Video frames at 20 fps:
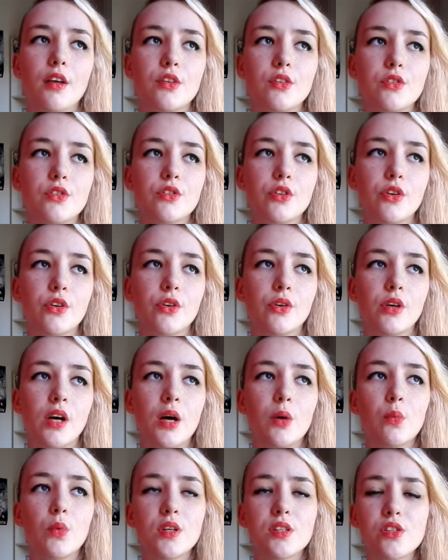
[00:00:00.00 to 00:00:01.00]
So
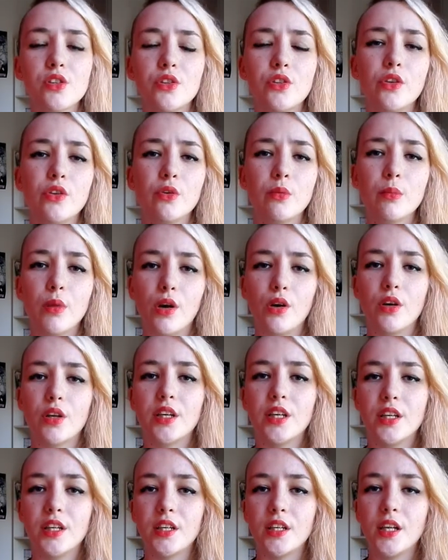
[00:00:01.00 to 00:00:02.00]
I was going to do
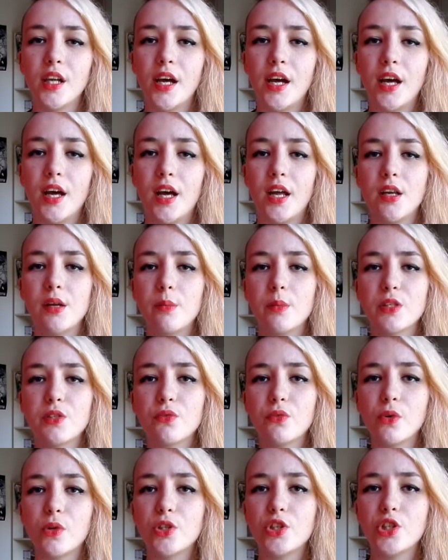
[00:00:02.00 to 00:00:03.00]
Morgan and Miss
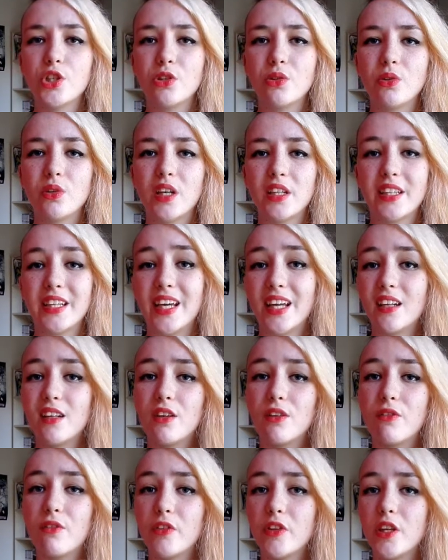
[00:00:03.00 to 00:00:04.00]
Fortune at the end
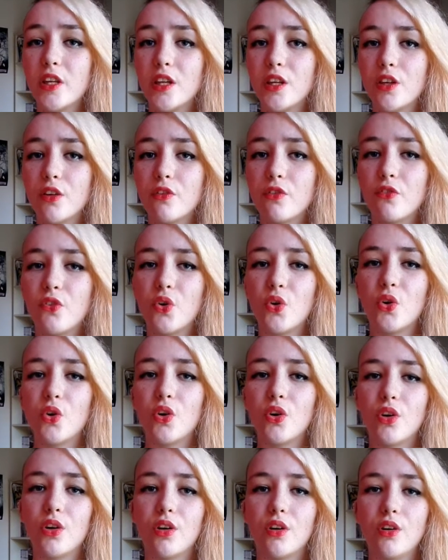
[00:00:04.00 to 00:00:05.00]
of the year
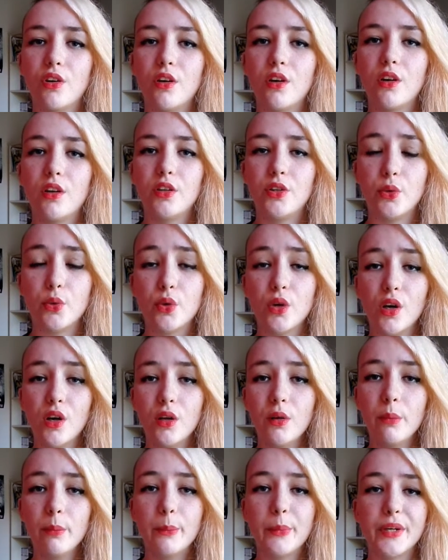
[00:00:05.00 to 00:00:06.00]
for
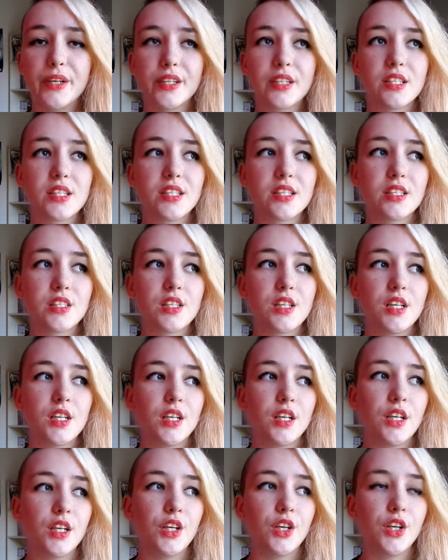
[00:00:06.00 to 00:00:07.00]
Yukon, but
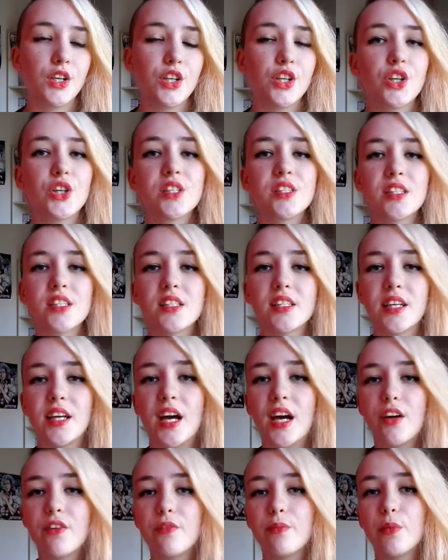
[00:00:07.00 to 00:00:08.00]
you know, since I
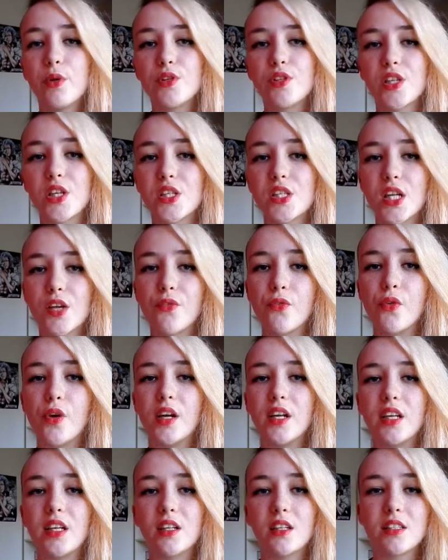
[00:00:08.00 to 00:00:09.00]
have most of their stuff
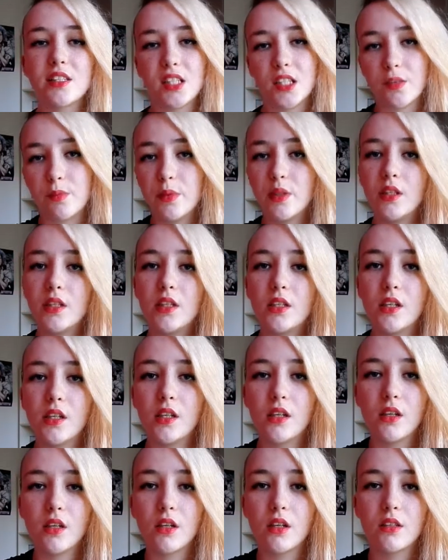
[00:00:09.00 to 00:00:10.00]
ready, it'll save me
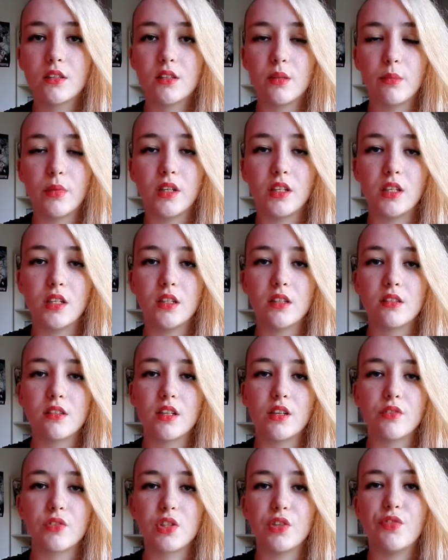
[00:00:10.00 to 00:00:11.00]
some money and
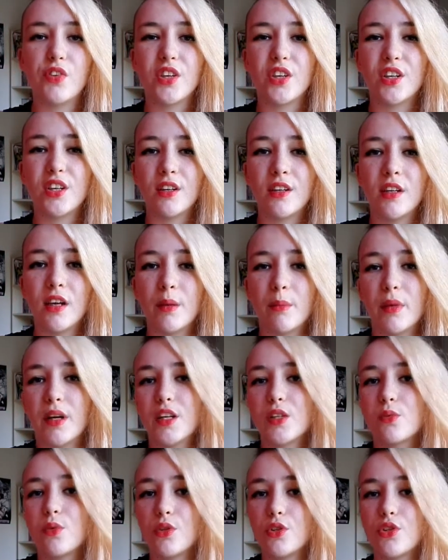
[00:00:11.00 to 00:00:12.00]
stuff, so I figured I might
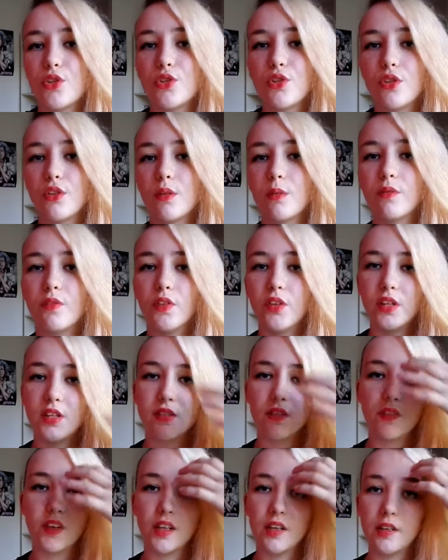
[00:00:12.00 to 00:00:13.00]
as well just do them for
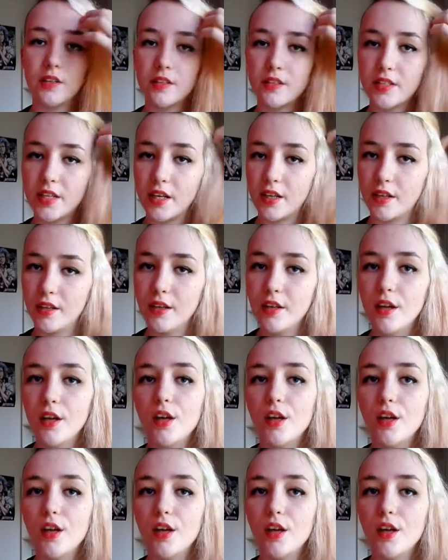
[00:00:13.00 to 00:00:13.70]
this event instead.